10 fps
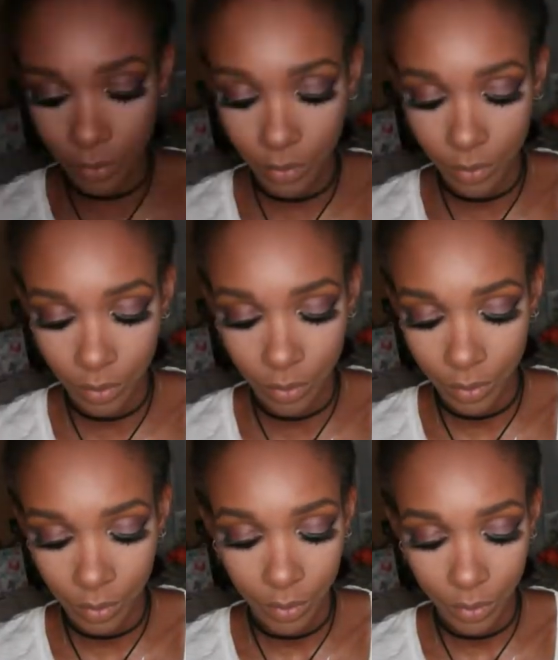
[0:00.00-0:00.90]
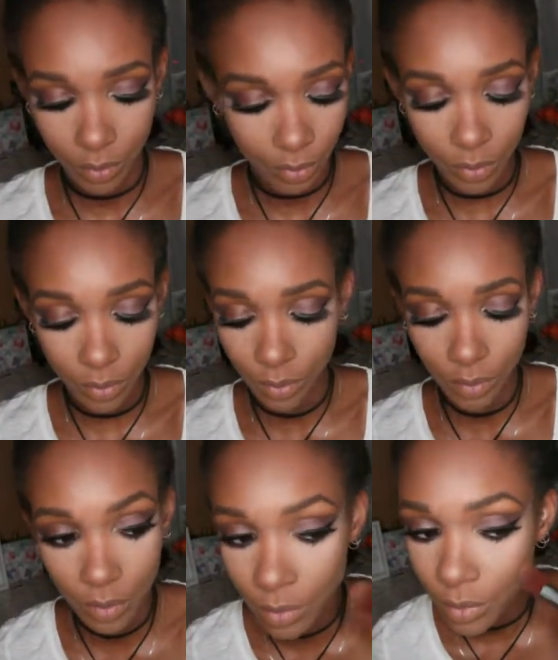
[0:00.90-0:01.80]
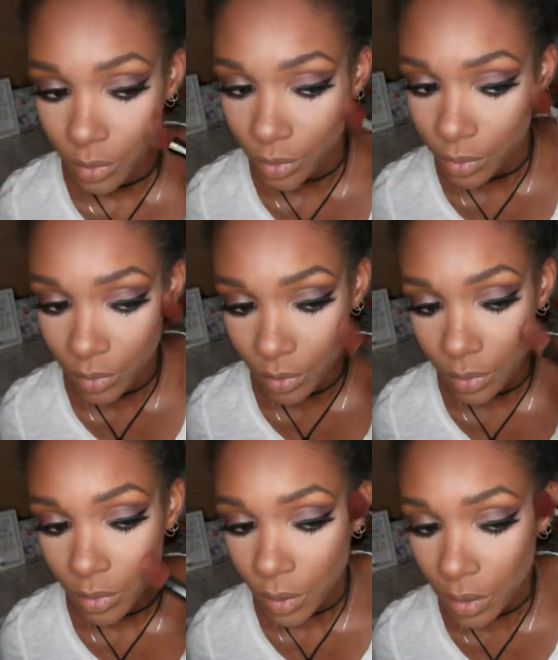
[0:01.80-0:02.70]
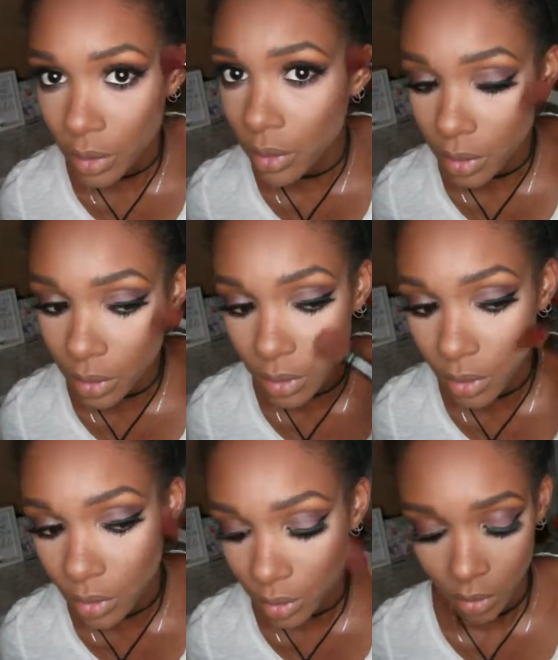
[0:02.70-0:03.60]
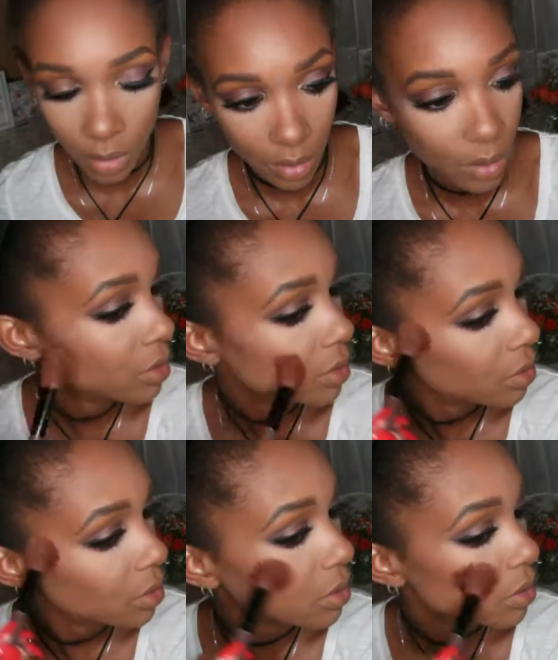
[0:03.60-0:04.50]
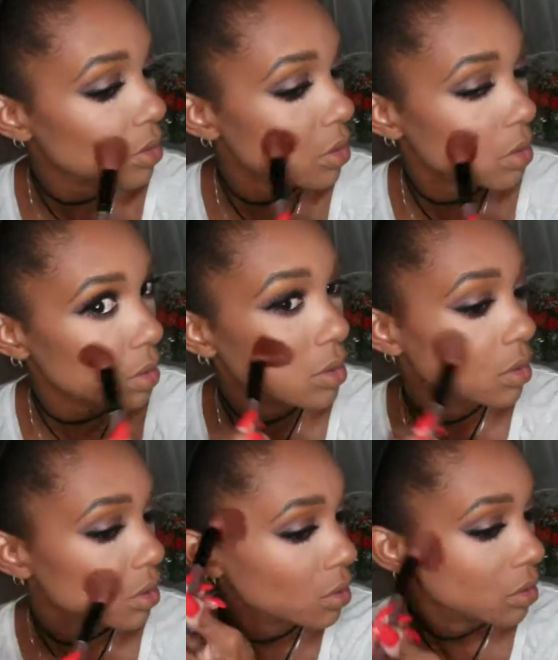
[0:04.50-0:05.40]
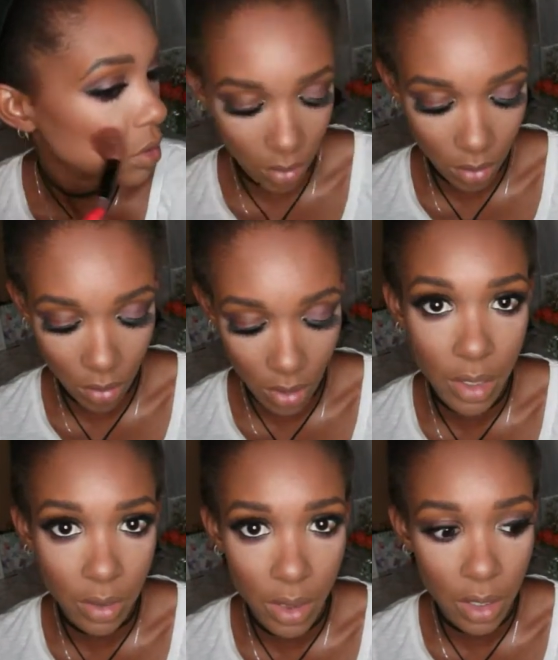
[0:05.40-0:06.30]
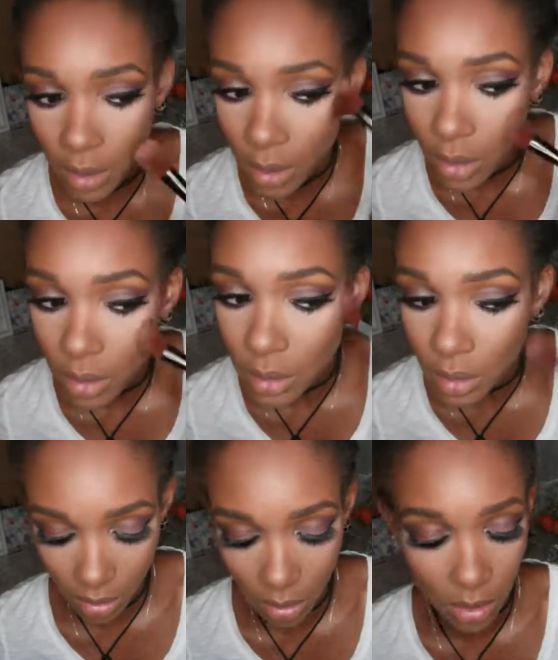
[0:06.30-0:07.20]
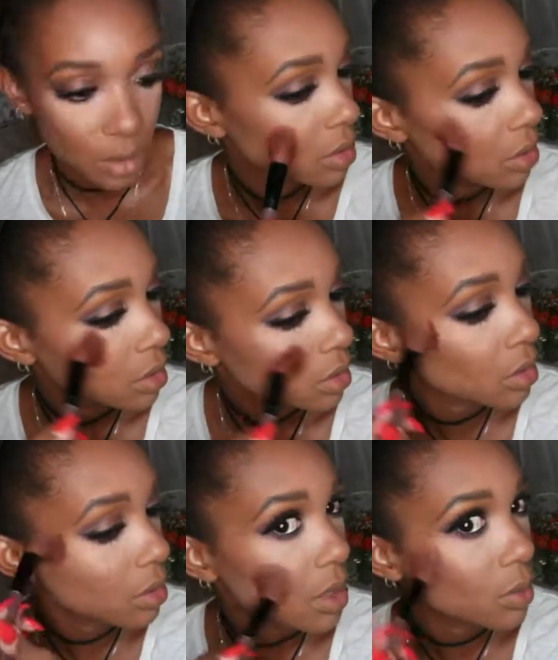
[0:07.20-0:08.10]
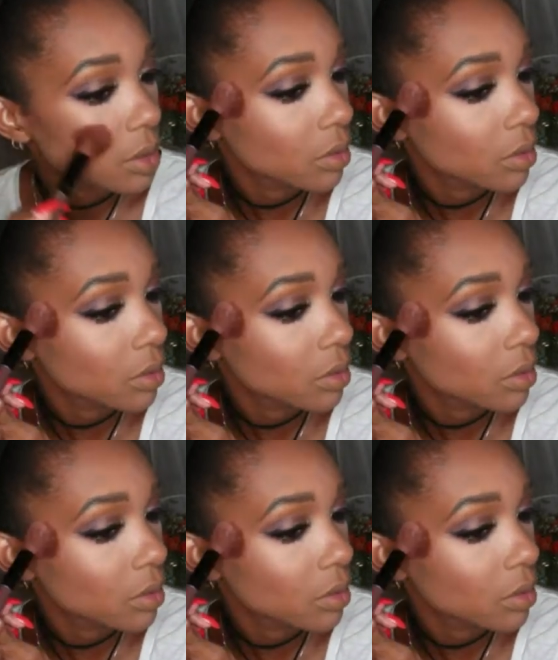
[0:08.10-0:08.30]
bronzing my skin and highlighting, and my favorite highlighter, and still my favorite highlighter, is this one by Sleek.